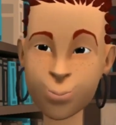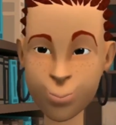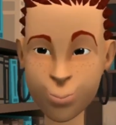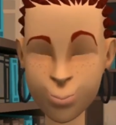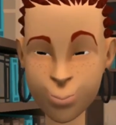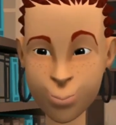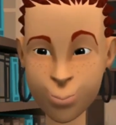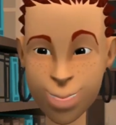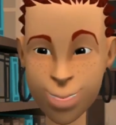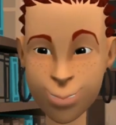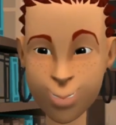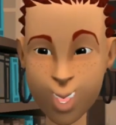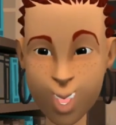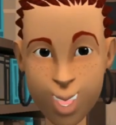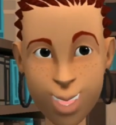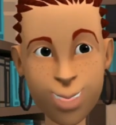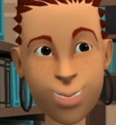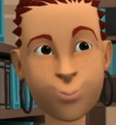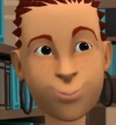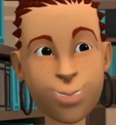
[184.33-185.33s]
The
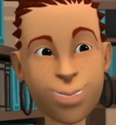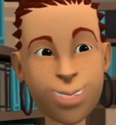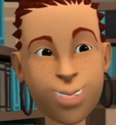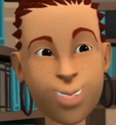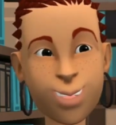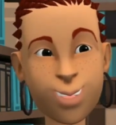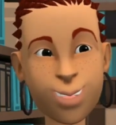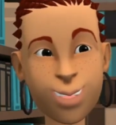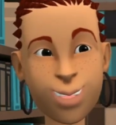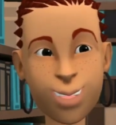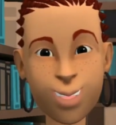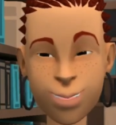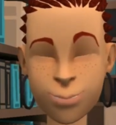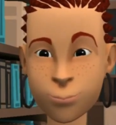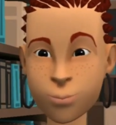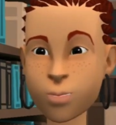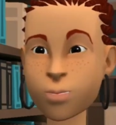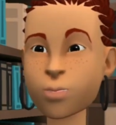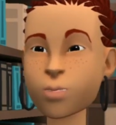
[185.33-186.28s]
reason for naming